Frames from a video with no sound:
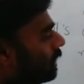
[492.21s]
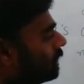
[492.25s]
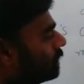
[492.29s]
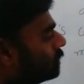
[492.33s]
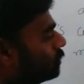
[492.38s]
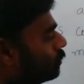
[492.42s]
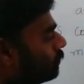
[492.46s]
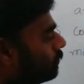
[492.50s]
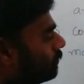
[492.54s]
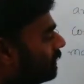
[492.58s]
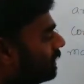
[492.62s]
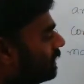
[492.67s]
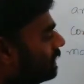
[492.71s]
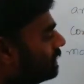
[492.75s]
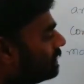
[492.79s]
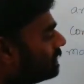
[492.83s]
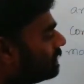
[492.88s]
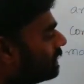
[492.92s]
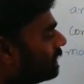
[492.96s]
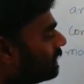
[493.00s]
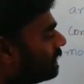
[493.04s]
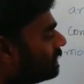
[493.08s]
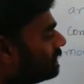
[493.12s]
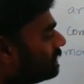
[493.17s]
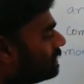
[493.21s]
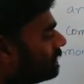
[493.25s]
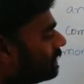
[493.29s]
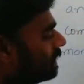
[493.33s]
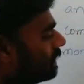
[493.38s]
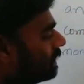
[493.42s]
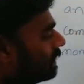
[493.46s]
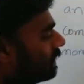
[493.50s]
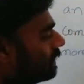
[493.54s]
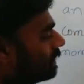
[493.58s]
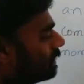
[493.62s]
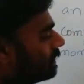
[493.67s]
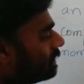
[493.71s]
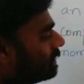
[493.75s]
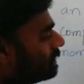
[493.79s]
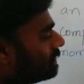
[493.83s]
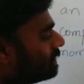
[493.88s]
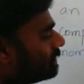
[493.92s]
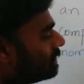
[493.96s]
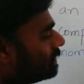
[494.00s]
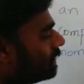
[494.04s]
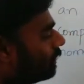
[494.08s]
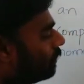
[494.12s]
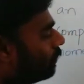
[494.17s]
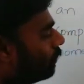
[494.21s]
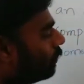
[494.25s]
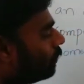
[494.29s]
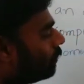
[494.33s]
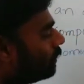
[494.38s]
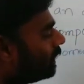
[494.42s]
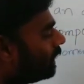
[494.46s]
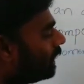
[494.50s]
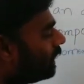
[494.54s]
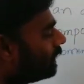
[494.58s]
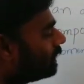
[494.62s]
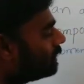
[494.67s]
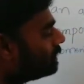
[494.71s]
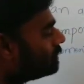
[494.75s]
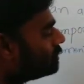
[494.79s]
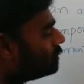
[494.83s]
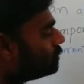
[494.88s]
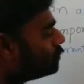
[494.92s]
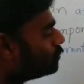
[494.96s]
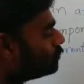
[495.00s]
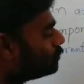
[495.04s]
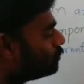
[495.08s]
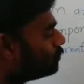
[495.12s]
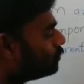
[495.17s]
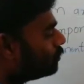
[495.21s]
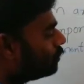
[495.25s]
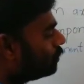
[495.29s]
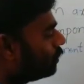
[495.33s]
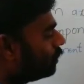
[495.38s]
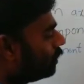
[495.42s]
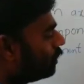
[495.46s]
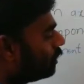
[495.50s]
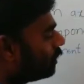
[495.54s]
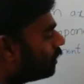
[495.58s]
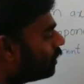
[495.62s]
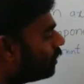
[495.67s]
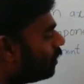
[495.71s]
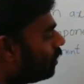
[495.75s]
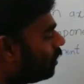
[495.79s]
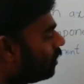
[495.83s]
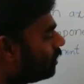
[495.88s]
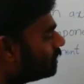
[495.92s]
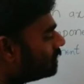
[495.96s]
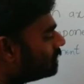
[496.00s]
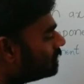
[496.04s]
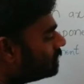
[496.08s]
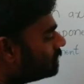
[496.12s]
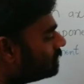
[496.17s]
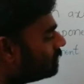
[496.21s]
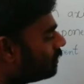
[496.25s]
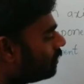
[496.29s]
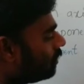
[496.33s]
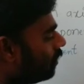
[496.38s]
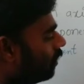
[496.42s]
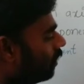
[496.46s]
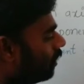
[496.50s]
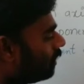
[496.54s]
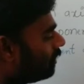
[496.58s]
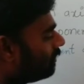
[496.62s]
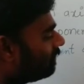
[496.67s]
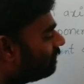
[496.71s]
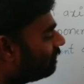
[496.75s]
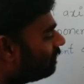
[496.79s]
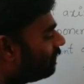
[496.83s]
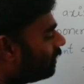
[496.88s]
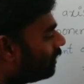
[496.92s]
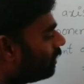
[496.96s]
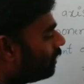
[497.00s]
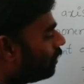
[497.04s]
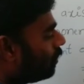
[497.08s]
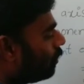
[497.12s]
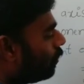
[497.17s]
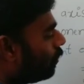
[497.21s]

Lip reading: So please consider this is the OA into cos alpha